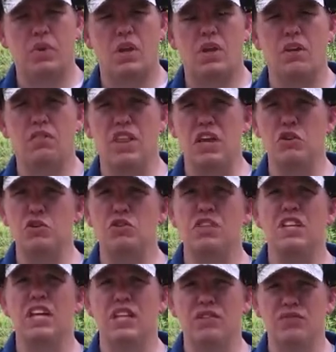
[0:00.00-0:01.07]
cover that use
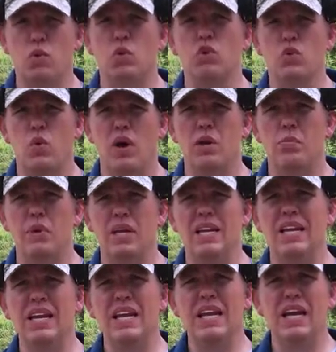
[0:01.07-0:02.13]
of deadly force quite a bit
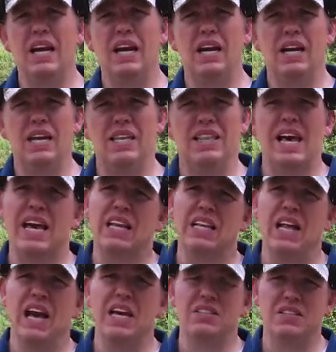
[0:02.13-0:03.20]
uh, in that
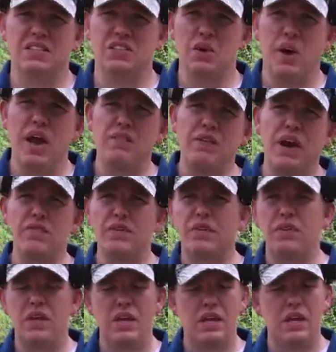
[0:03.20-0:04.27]
class. And so ev
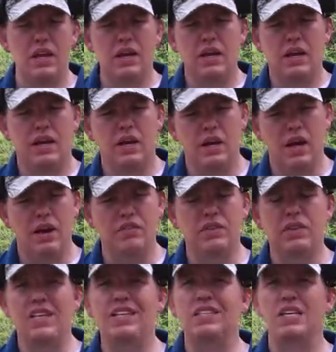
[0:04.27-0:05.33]
everything uh,
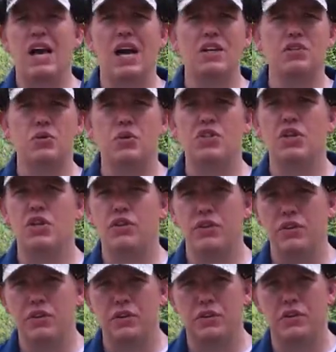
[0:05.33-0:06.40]
everything ties to each
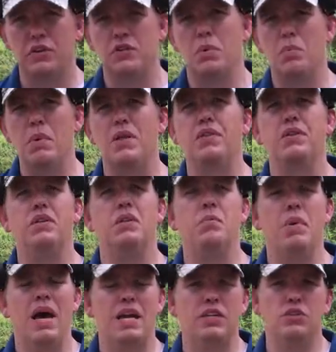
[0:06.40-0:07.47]
other. There, there's a method to the
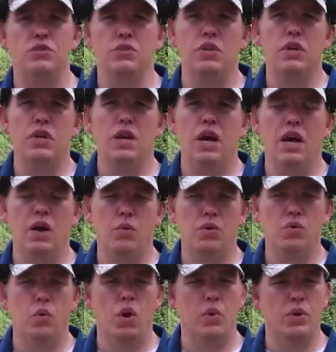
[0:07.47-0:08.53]
madness uh,
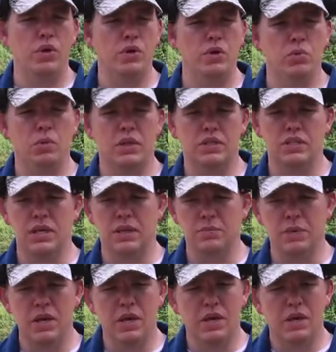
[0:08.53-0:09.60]
with what we do, but um,
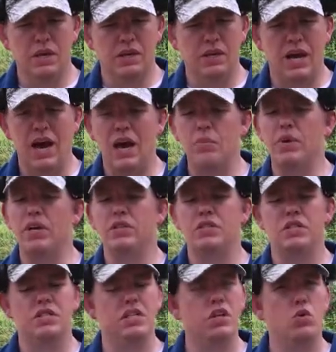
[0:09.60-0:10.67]
the hybrid
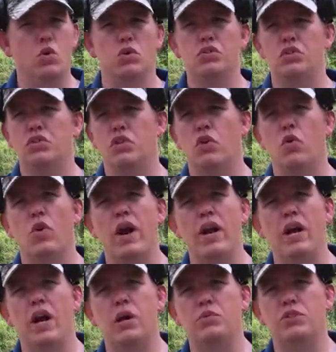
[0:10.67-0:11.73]
LTC course is a
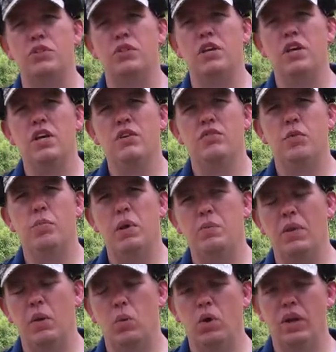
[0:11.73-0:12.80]
great option for
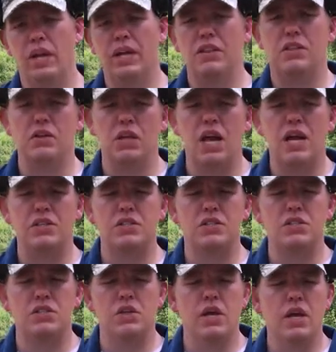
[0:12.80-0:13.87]
people that want to get their
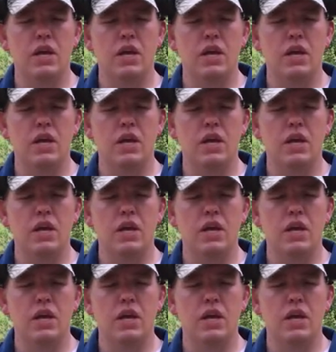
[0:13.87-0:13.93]
license